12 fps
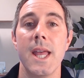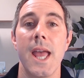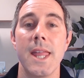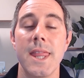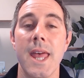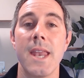
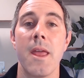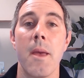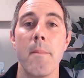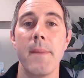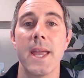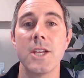and then
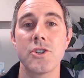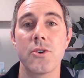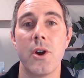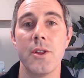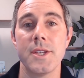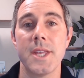making sure
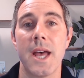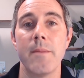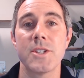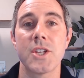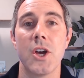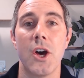all the time
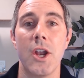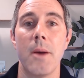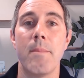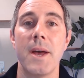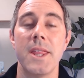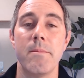is caught up
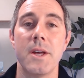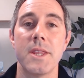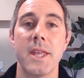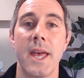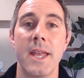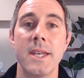by the month
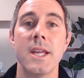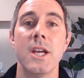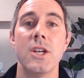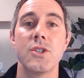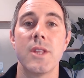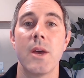end
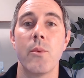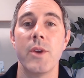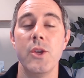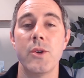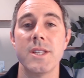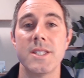so that way
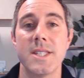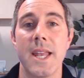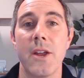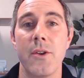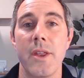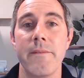you can send
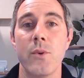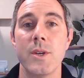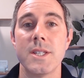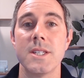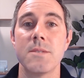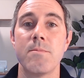out
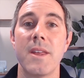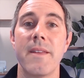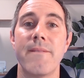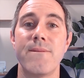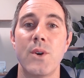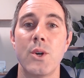invoices by the
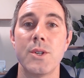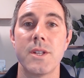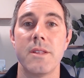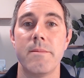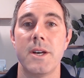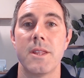first of
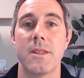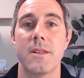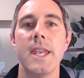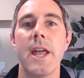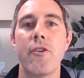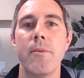the month.
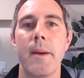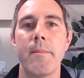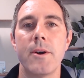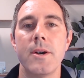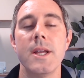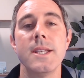Now
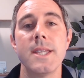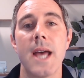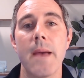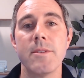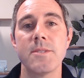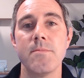remember,
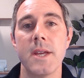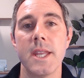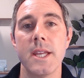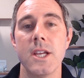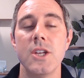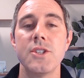time is money,
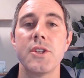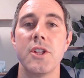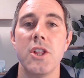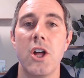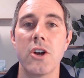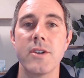so the
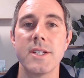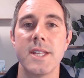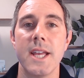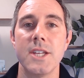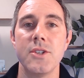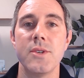longer it
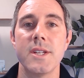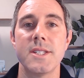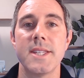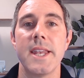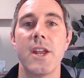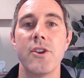takes you to
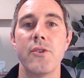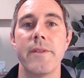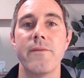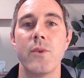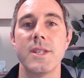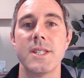send out your
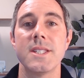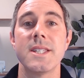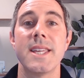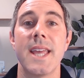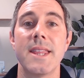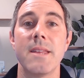invoices
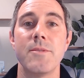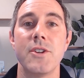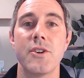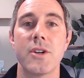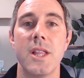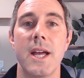and get them to
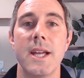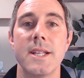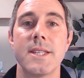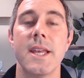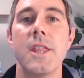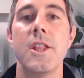your clients,
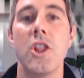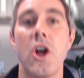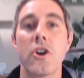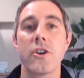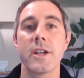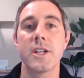the
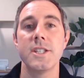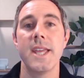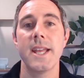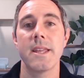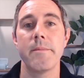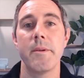longer it could take
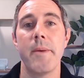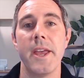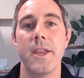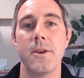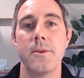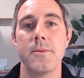them to pay you.